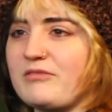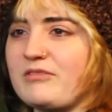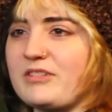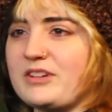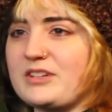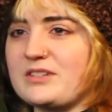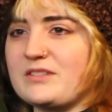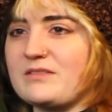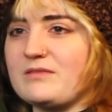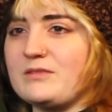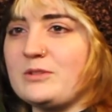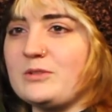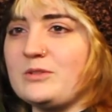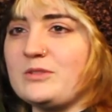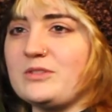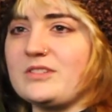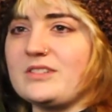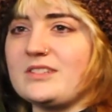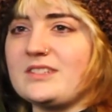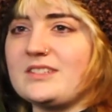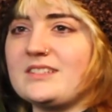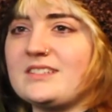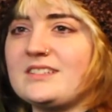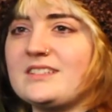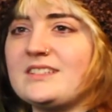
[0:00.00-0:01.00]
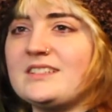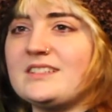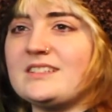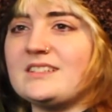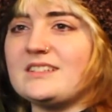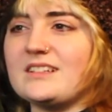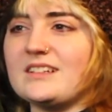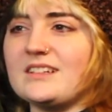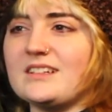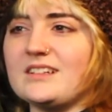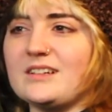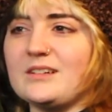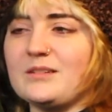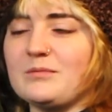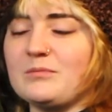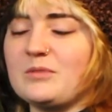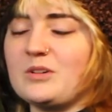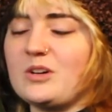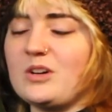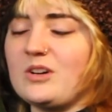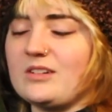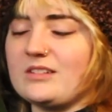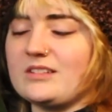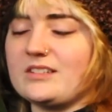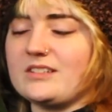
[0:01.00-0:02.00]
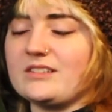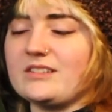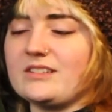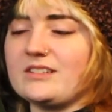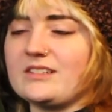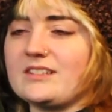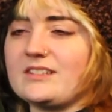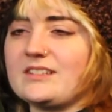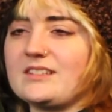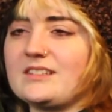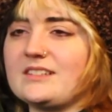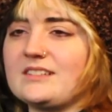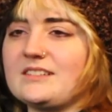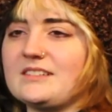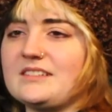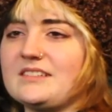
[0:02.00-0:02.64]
festivals, concerts.